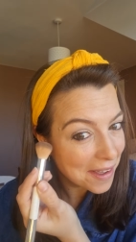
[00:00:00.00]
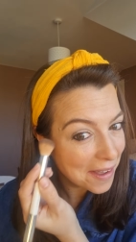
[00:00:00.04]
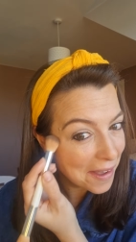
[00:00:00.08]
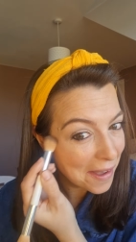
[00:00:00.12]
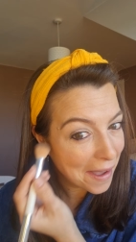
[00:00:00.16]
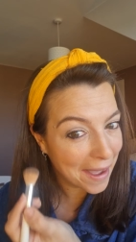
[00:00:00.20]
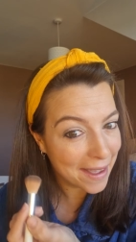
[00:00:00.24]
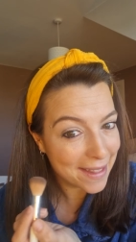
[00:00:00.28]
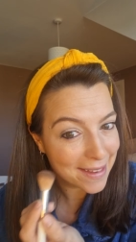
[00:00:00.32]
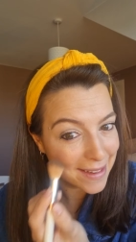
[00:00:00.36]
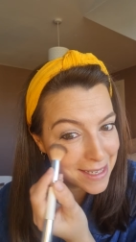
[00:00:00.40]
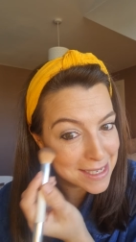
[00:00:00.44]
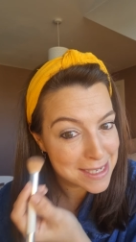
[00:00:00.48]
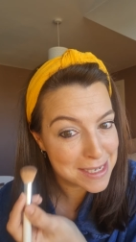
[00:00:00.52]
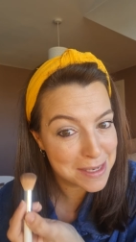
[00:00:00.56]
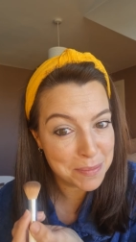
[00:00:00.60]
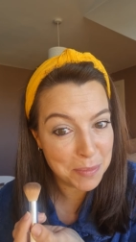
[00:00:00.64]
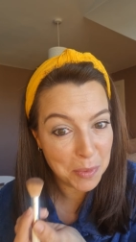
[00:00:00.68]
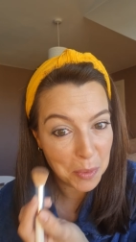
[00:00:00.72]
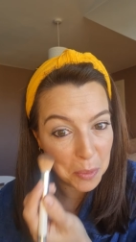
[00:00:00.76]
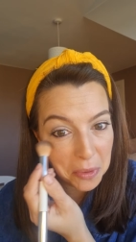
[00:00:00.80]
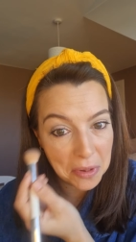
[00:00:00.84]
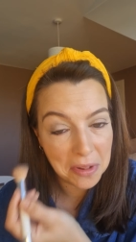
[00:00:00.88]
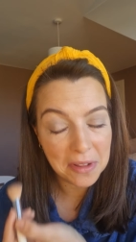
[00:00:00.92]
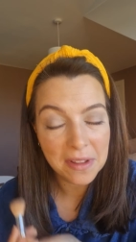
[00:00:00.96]
highlighted
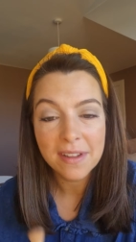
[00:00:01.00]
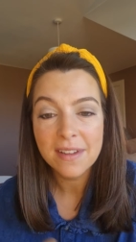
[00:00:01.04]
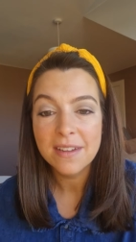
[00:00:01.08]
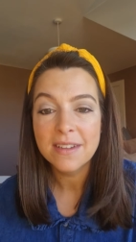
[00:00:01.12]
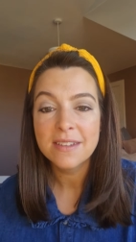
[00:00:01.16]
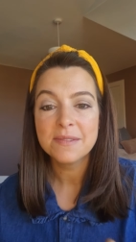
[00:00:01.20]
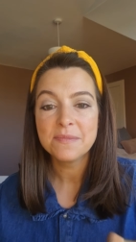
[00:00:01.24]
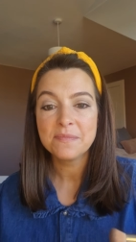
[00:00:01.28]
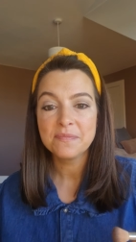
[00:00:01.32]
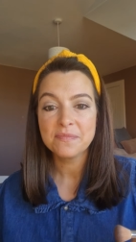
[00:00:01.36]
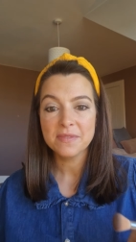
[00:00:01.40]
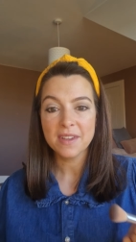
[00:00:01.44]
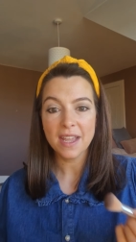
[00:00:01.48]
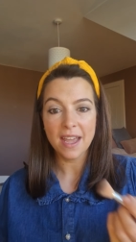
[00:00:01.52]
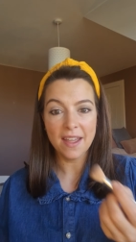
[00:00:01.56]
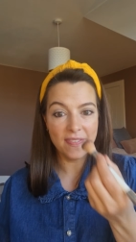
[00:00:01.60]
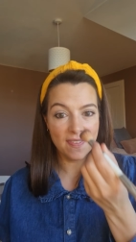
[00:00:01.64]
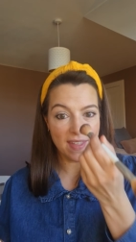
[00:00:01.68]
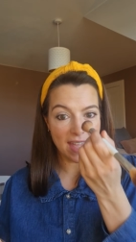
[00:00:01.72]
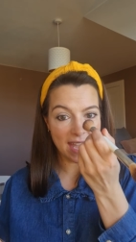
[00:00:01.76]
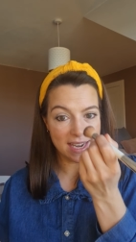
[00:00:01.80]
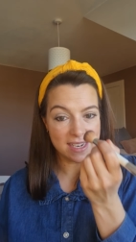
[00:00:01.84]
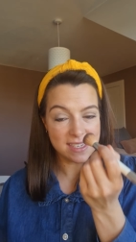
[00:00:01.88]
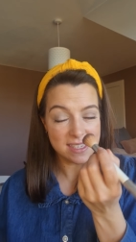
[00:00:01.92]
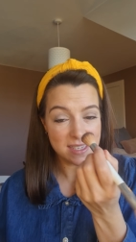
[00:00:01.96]
mole. And
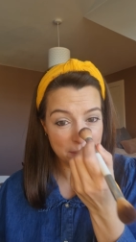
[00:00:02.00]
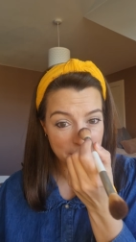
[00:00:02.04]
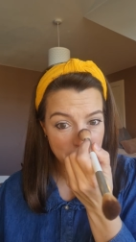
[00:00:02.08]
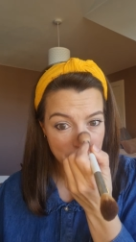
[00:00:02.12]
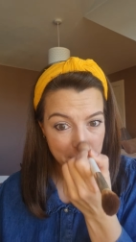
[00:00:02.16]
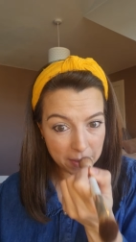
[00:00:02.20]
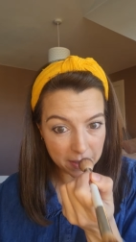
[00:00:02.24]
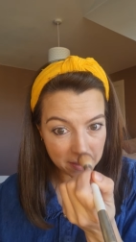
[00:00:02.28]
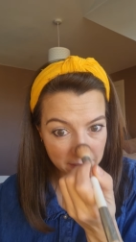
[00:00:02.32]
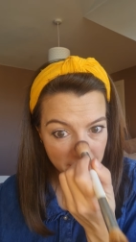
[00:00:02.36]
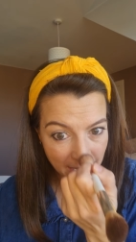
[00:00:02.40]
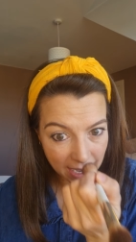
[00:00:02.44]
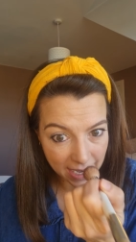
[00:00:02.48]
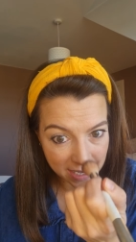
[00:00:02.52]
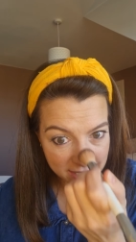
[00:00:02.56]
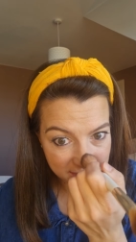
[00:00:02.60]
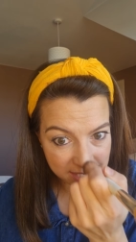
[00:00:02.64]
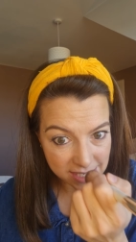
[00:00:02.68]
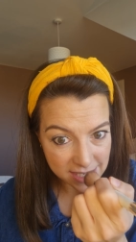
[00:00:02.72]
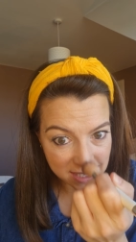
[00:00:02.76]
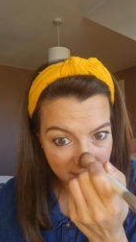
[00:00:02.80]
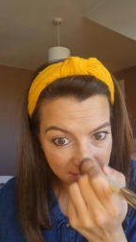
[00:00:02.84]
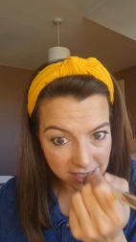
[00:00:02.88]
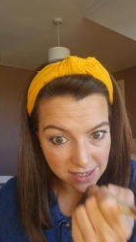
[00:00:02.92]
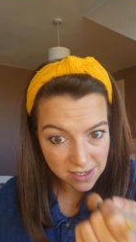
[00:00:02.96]
then some people add it
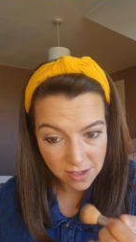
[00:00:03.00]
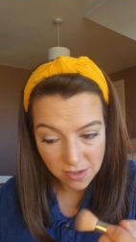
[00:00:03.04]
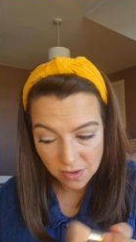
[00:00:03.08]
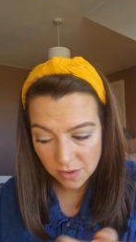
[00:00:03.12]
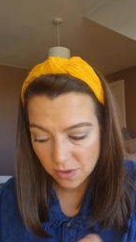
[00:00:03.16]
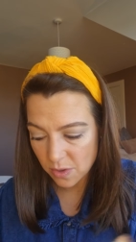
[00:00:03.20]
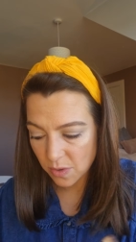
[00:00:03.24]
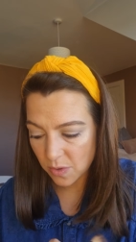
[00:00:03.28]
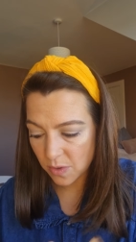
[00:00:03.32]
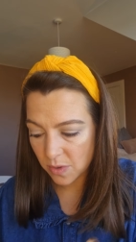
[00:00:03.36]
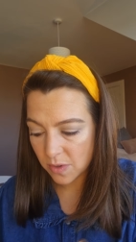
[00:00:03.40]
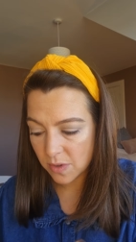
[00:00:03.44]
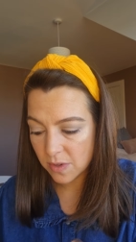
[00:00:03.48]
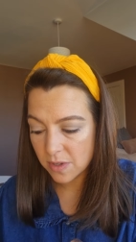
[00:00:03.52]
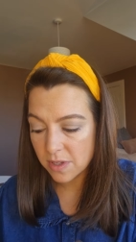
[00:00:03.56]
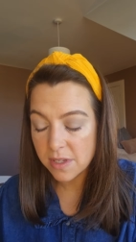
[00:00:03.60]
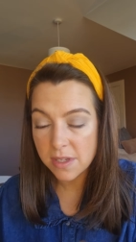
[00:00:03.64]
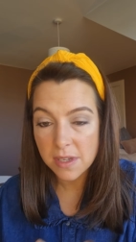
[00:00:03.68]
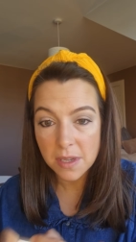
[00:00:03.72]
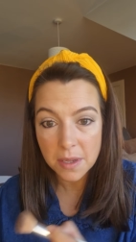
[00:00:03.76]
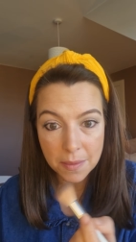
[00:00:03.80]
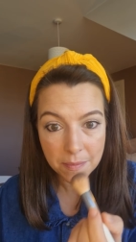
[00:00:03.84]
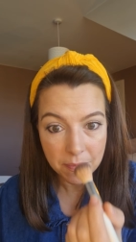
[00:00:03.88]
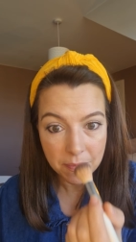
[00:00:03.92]
to the ends of their nose,